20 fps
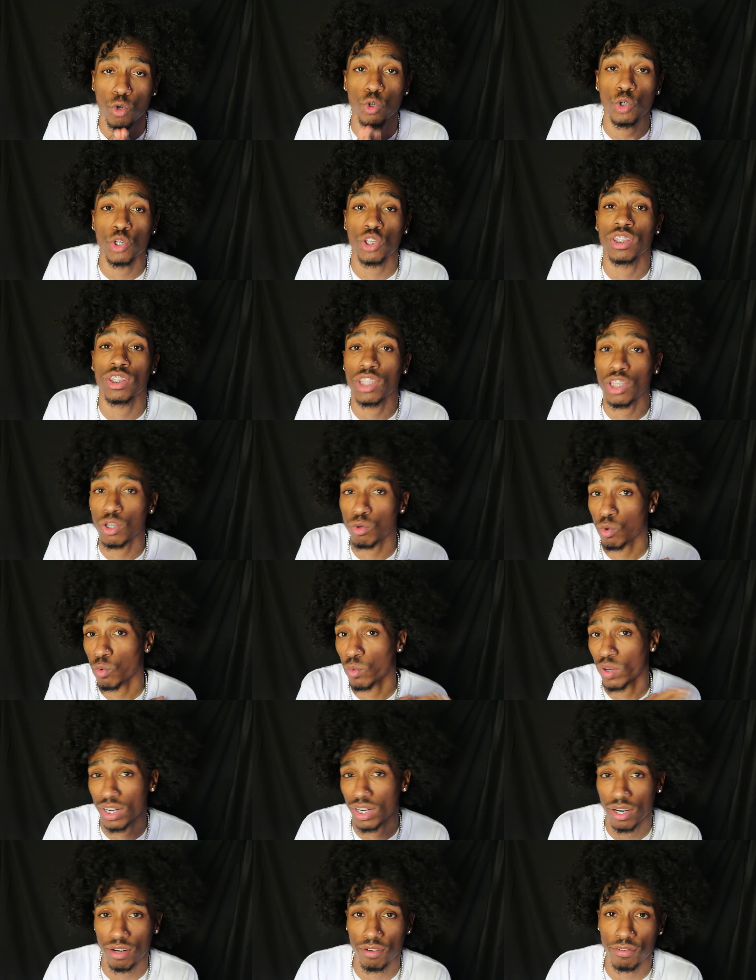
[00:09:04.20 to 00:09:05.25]
who do you think will
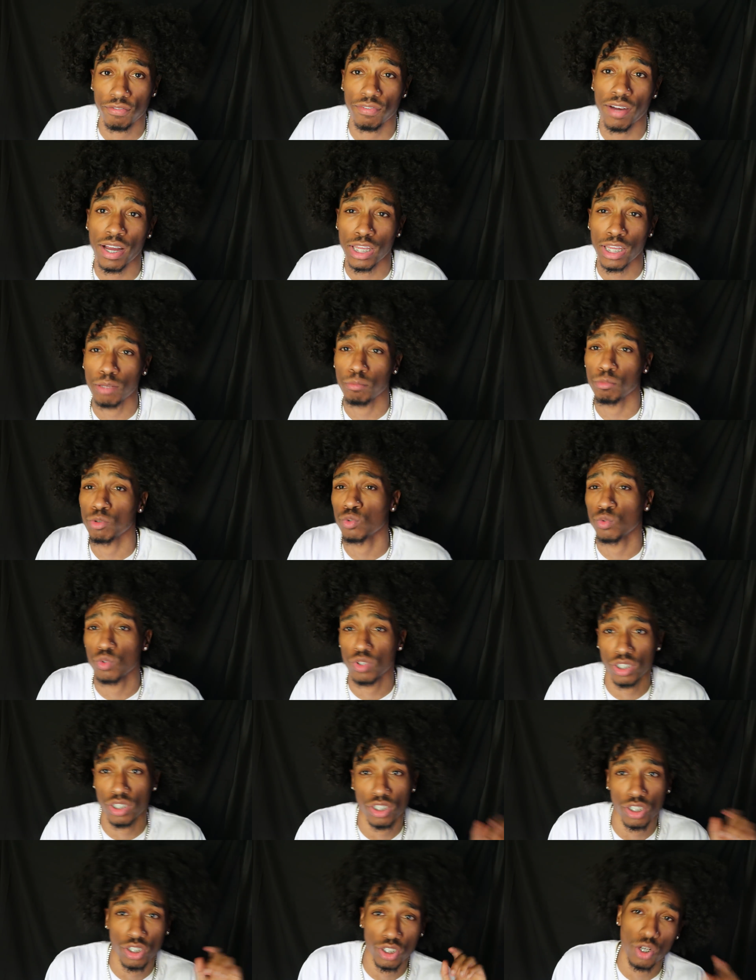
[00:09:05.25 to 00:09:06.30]
win in a fight
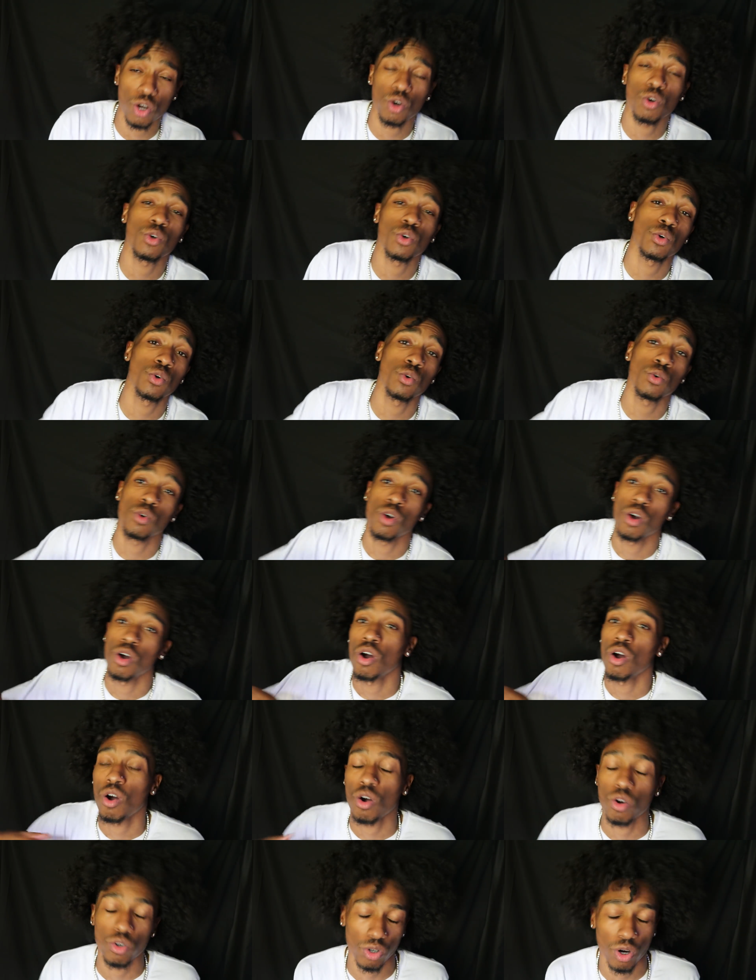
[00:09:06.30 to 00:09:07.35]
between Goku
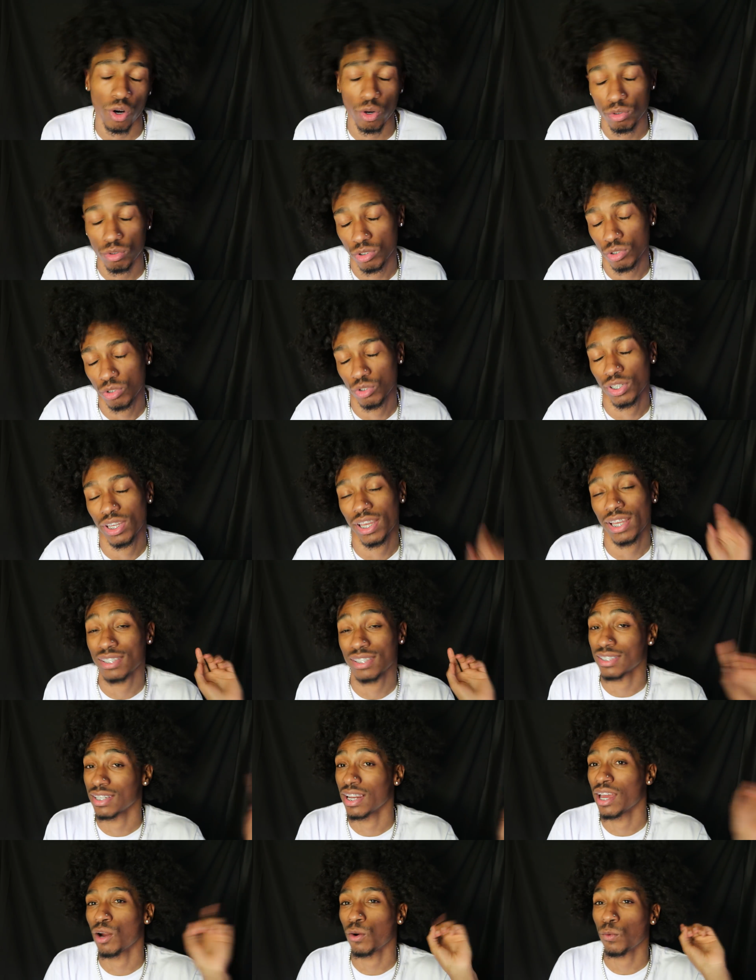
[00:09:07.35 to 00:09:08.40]
or Naruto? You can
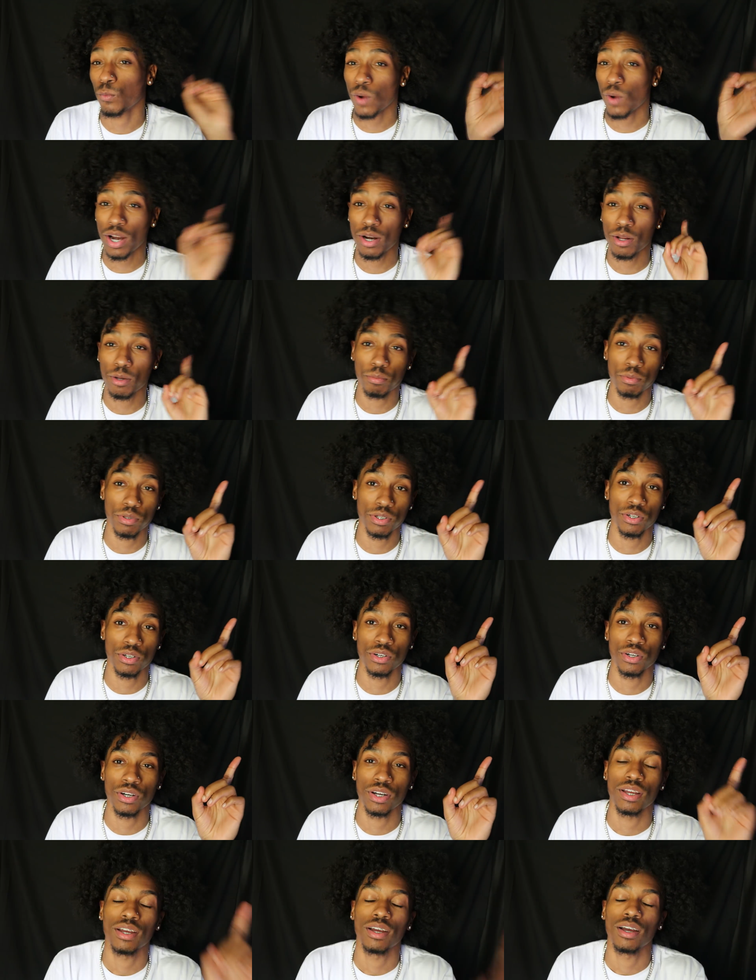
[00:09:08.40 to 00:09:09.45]
answer that right up
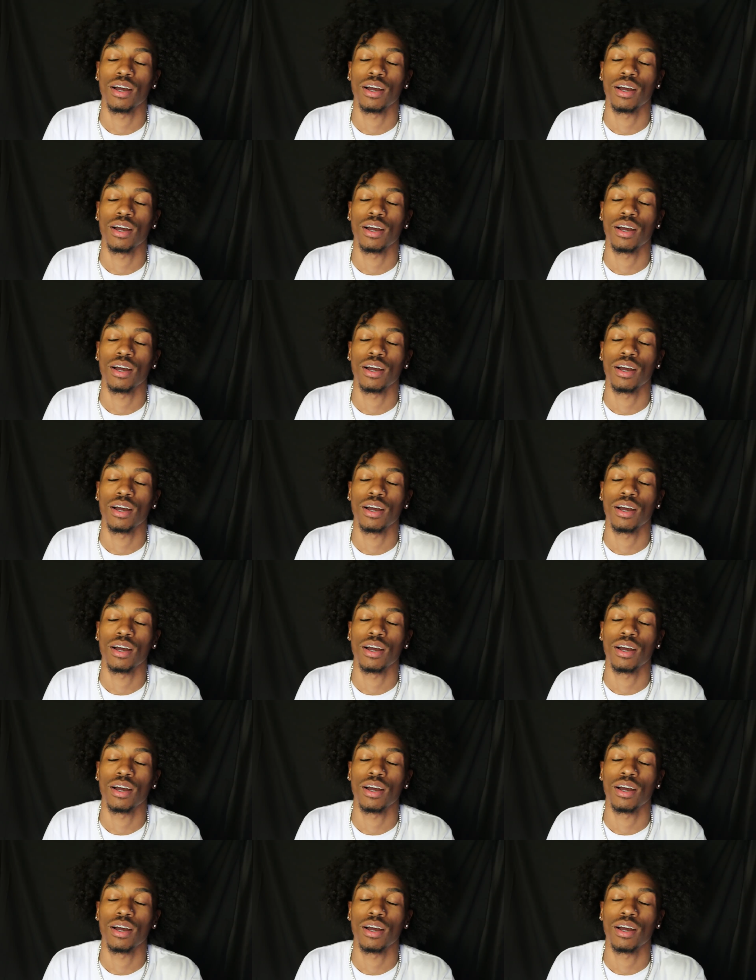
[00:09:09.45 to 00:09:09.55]
here